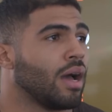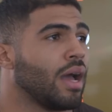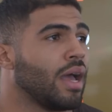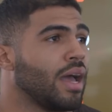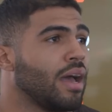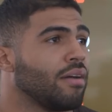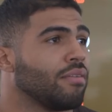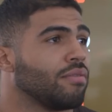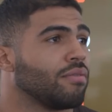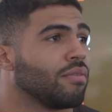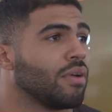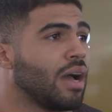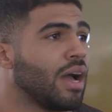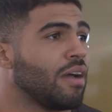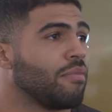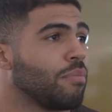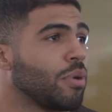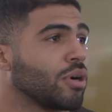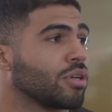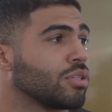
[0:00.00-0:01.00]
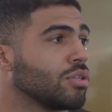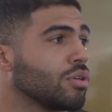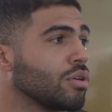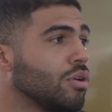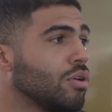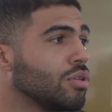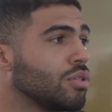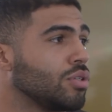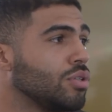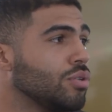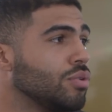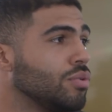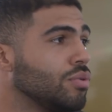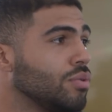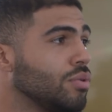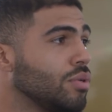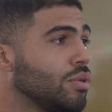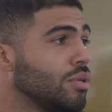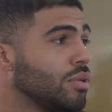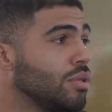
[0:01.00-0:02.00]
have personal goals too.
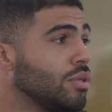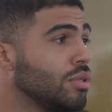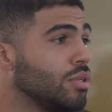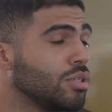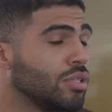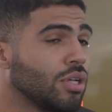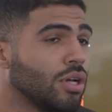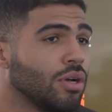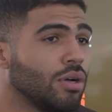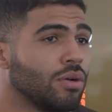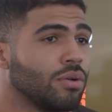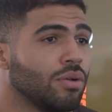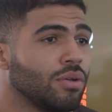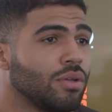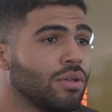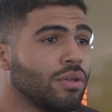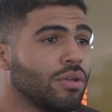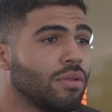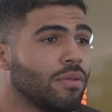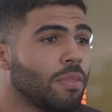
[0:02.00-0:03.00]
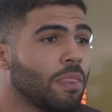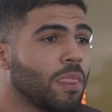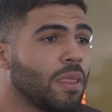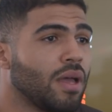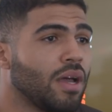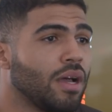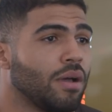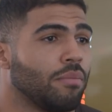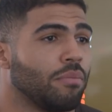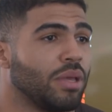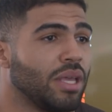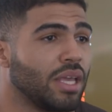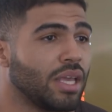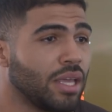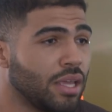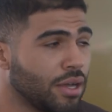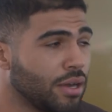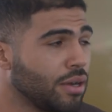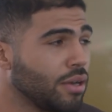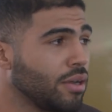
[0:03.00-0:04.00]
So being
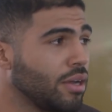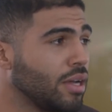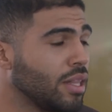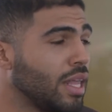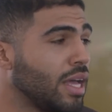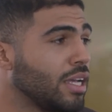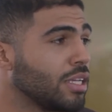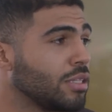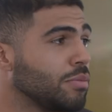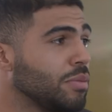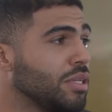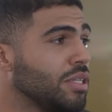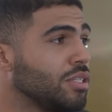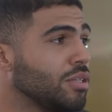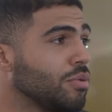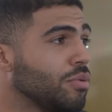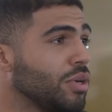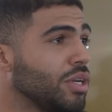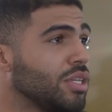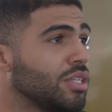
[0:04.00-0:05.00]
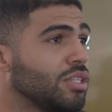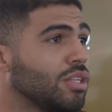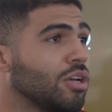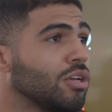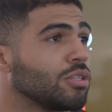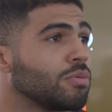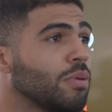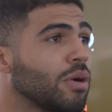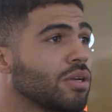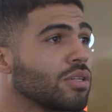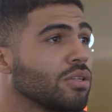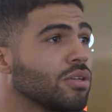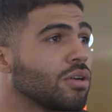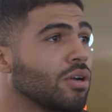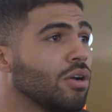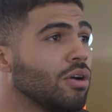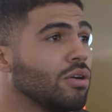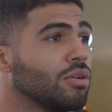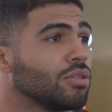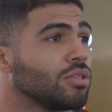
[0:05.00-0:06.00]
here allows me to reach those personal
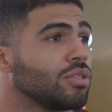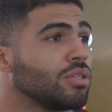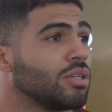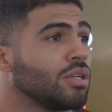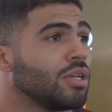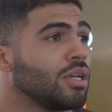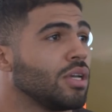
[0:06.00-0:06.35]
goals